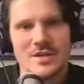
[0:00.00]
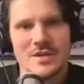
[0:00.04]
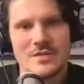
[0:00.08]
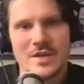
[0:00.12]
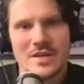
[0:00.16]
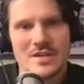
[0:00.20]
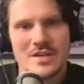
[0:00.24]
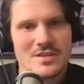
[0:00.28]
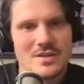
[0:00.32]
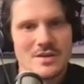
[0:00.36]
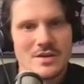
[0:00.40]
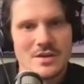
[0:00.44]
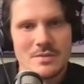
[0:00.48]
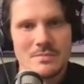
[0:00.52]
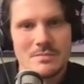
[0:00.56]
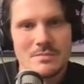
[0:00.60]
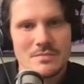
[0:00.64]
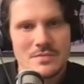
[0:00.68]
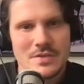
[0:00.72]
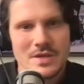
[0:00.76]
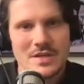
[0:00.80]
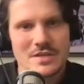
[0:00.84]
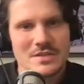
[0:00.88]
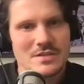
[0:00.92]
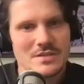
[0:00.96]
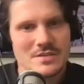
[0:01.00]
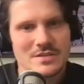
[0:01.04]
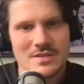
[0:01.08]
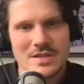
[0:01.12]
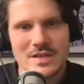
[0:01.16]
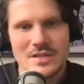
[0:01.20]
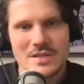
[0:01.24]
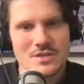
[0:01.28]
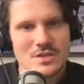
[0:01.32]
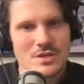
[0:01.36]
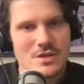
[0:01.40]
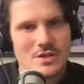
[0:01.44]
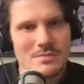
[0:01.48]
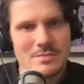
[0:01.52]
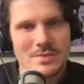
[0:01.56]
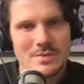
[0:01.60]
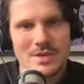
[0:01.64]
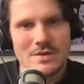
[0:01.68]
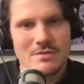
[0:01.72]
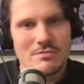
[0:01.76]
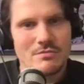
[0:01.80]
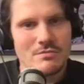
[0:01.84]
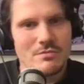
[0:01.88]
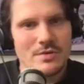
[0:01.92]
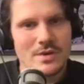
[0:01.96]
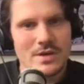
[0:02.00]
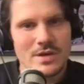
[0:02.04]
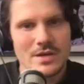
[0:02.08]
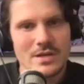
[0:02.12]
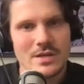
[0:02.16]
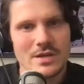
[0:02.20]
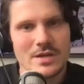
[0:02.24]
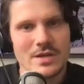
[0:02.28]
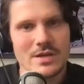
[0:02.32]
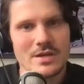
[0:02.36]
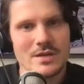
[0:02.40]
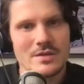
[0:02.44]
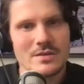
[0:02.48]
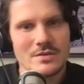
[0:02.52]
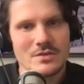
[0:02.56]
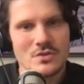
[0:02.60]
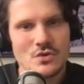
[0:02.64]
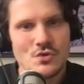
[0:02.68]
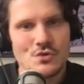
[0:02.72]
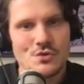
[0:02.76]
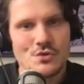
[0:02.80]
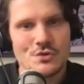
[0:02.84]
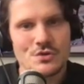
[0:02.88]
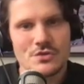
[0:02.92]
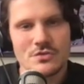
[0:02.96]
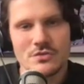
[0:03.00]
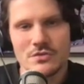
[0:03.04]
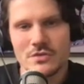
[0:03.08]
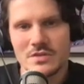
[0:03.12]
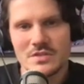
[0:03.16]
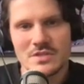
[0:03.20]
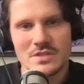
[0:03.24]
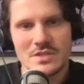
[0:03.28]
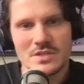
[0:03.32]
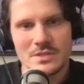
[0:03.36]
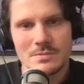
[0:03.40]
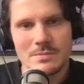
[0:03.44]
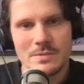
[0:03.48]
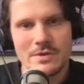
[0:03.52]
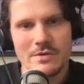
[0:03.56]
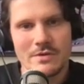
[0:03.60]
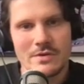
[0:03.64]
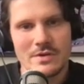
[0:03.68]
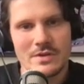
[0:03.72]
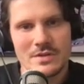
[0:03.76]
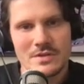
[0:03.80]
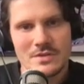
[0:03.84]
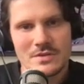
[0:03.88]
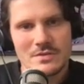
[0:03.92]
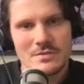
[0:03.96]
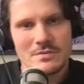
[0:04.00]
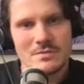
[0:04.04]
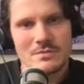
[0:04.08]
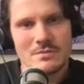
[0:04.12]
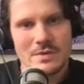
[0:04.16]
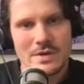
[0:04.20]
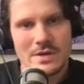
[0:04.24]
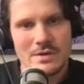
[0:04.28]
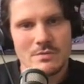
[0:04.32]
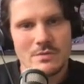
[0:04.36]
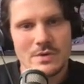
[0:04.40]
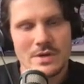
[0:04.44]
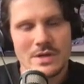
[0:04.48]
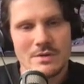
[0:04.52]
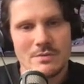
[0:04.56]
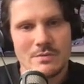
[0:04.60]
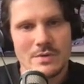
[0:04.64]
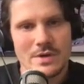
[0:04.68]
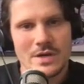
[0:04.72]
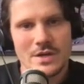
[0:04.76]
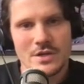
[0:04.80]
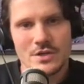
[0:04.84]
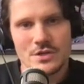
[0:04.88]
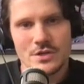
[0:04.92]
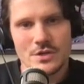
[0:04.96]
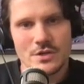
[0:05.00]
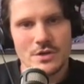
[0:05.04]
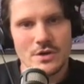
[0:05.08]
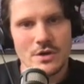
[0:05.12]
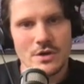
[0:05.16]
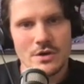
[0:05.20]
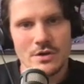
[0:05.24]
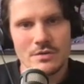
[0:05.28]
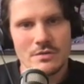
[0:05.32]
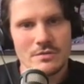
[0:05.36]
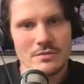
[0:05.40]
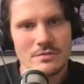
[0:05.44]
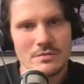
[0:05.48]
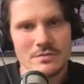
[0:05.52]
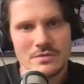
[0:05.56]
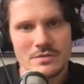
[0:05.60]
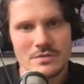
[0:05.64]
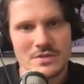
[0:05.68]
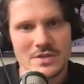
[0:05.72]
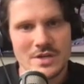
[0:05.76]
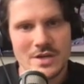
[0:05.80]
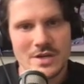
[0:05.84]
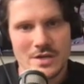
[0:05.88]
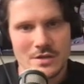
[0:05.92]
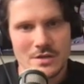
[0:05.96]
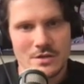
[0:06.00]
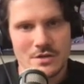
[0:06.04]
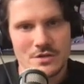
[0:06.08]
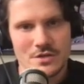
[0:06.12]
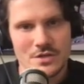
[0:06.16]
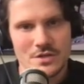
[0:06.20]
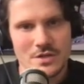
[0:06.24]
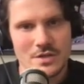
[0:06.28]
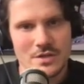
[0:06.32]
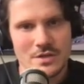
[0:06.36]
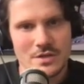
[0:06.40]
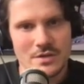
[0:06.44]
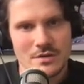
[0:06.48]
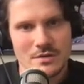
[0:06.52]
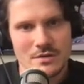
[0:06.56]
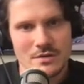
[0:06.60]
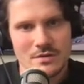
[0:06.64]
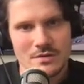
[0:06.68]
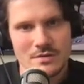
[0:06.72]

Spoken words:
in that time? That's got to be a really torturous experience. Where did you go psychologically?